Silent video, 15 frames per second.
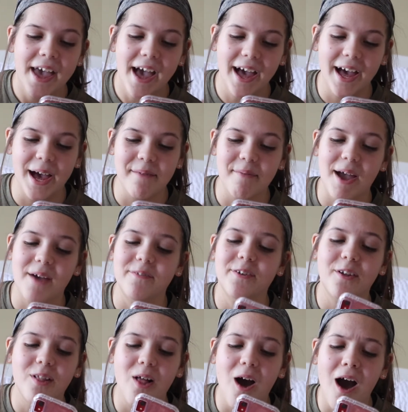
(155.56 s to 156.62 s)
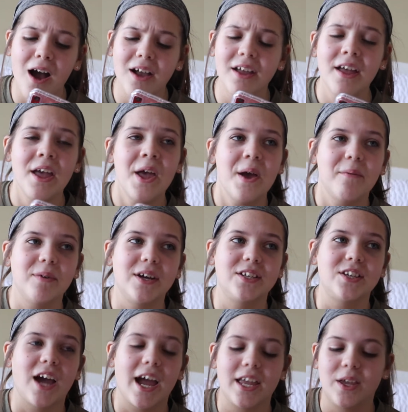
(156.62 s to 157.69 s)
I have clock,
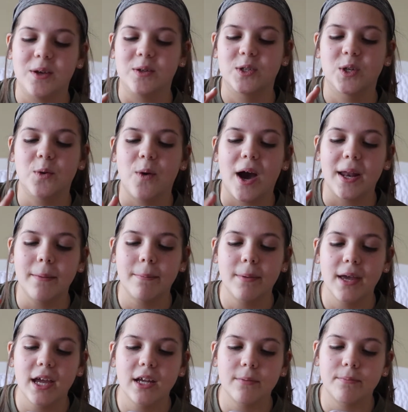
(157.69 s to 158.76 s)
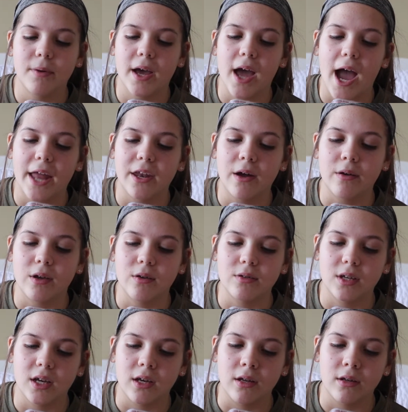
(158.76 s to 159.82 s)
which I use quite a bit, but I don't use
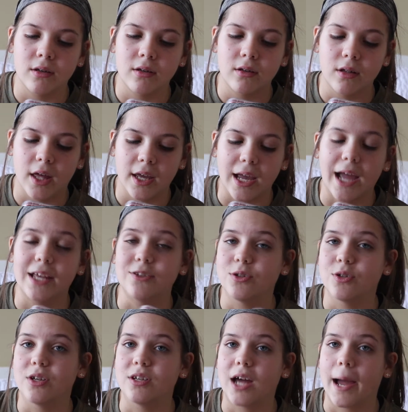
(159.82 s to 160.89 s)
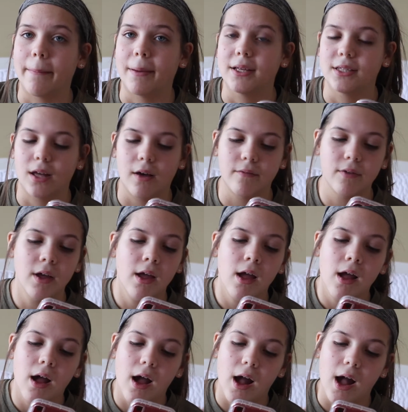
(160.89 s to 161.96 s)
it, I just use it to time myself.
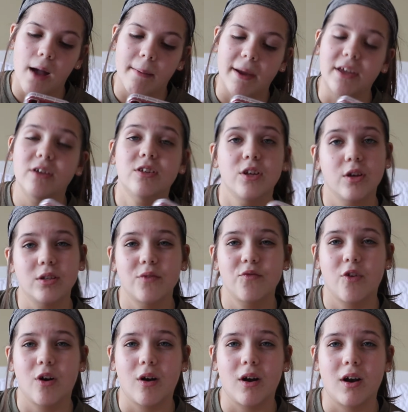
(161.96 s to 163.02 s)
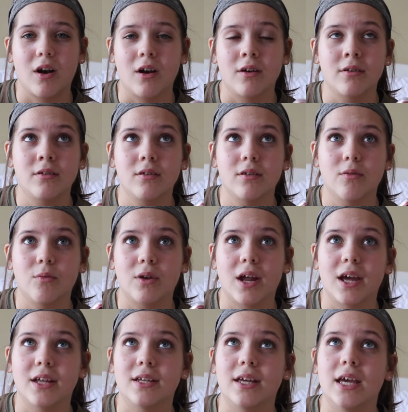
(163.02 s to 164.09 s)
I used to use it for when
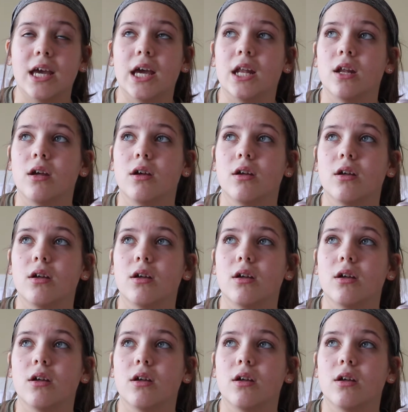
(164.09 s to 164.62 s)
I did